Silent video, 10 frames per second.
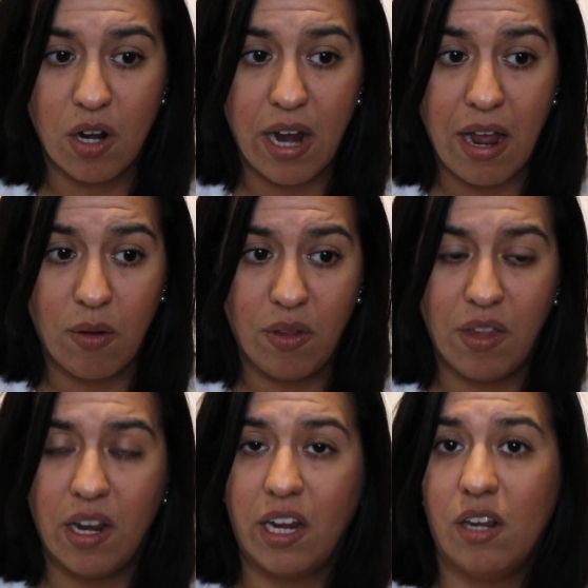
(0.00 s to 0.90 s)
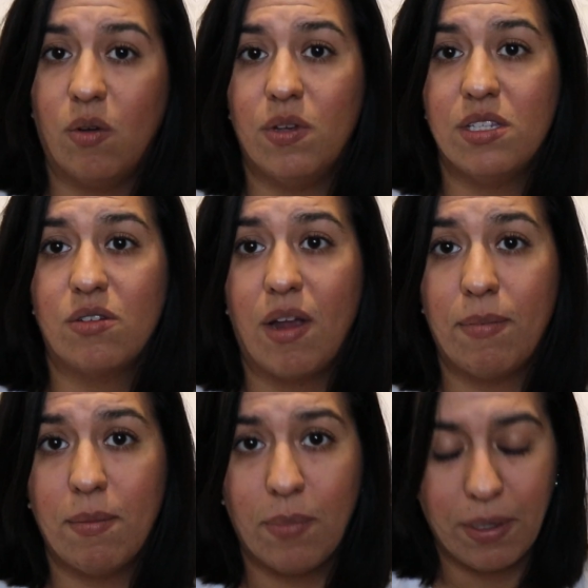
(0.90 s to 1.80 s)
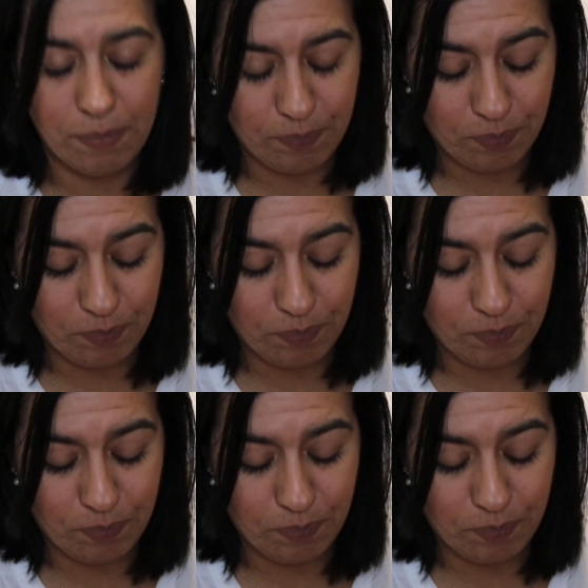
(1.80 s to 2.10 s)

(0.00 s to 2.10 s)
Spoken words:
are out, and then I can always grab them. But